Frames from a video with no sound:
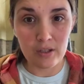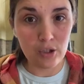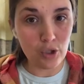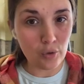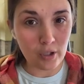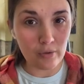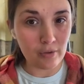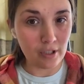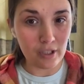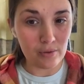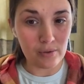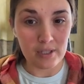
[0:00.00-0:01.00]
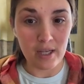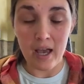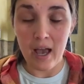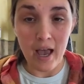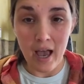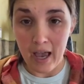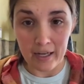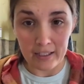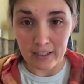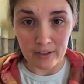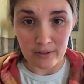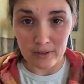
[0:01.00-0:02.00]
you can really use any
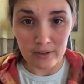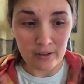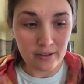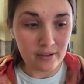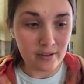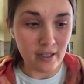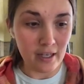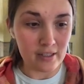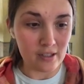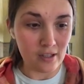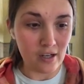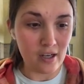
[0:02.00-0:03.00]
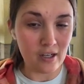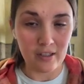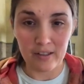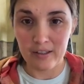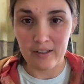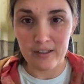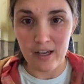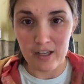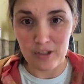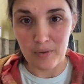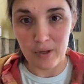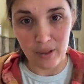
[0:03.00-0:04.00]
needle as long
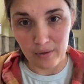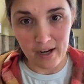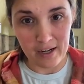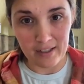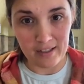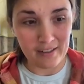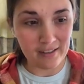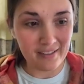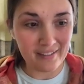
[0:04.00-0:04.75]
as you can thread it